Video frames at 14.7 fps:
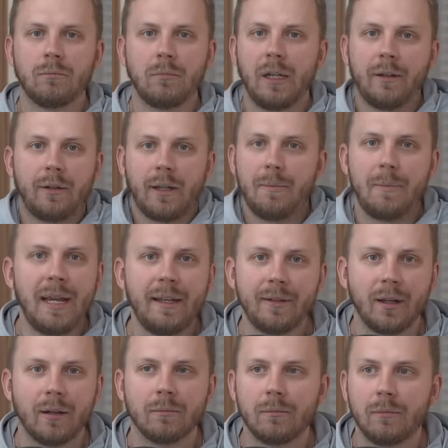is
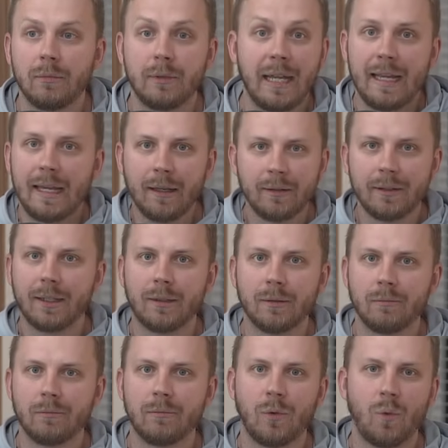amazing. They killed it.
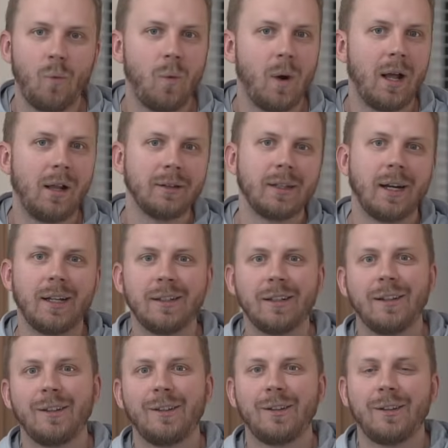Well done,
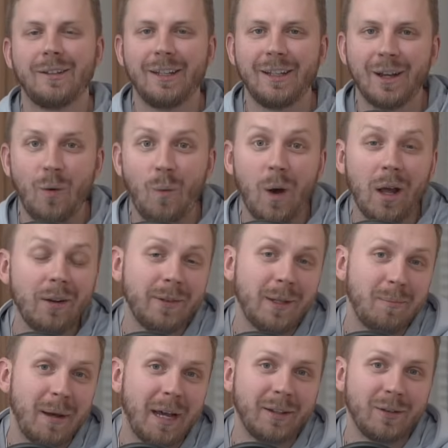Certina. One of the
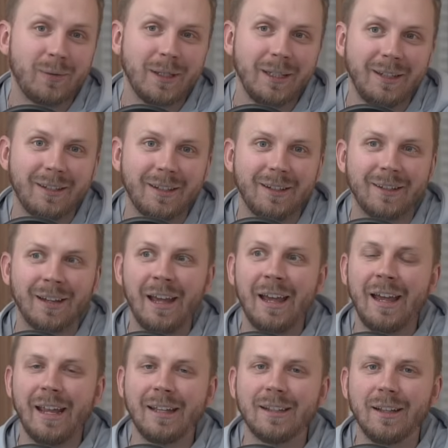best releases
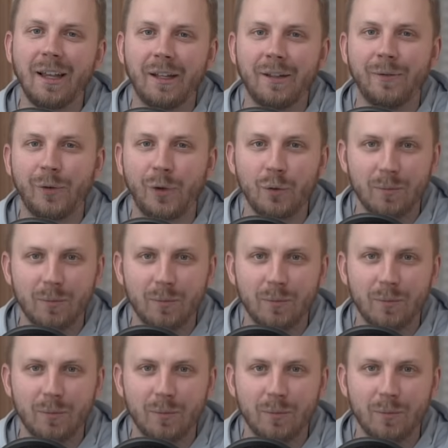in the last few